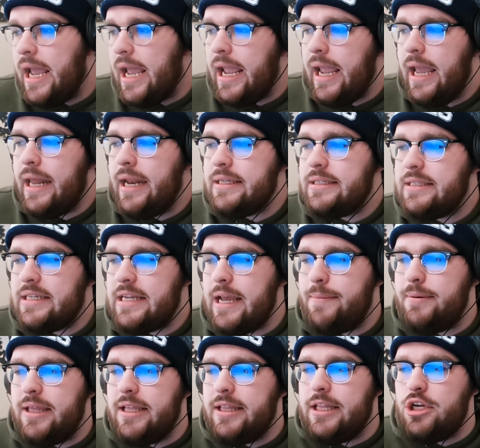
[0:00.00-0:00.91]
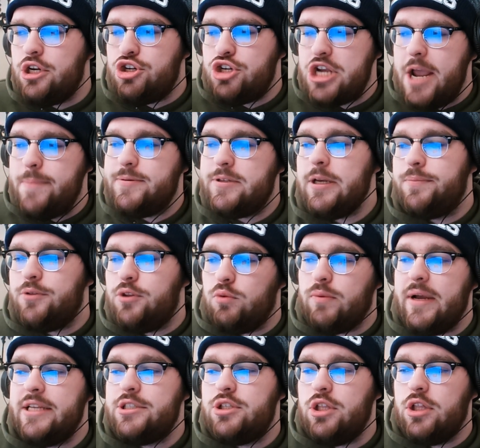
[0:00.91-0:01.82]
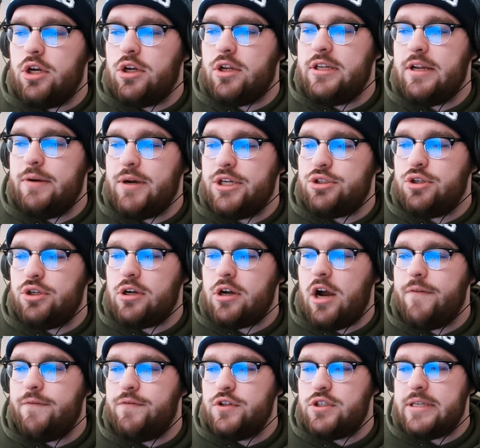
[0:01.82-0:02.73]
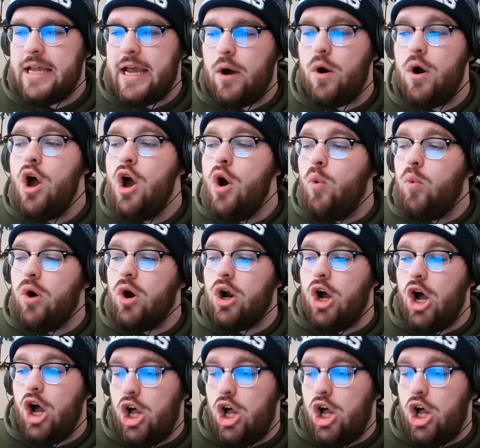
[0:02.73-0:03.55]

and it's the type of thing that shapes up the rest of the Western Conference now, where